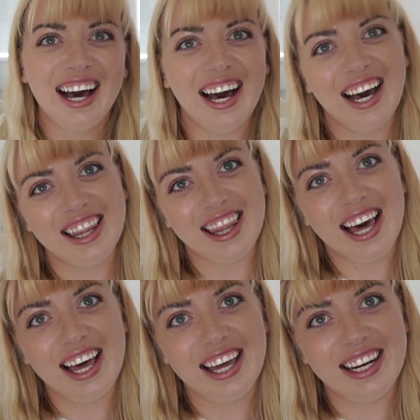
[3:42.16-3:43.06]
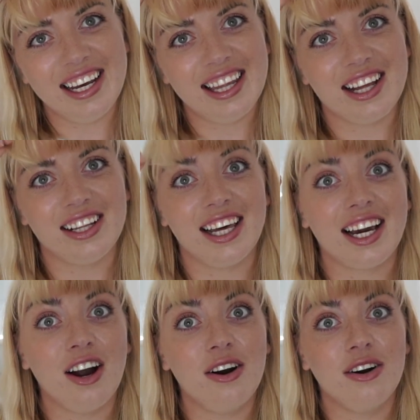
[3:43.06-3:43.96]
And then they're
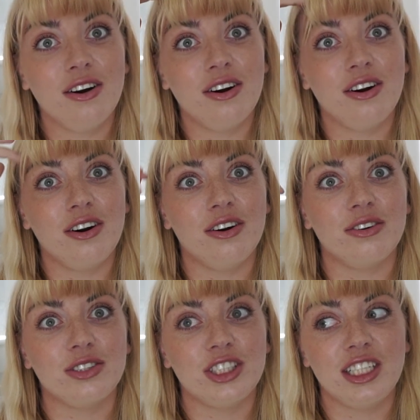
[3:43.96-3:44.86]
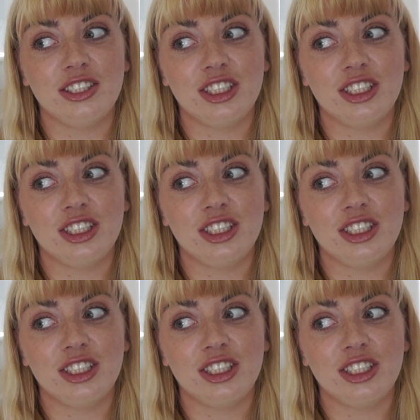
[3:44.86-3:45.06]
like, oh shit,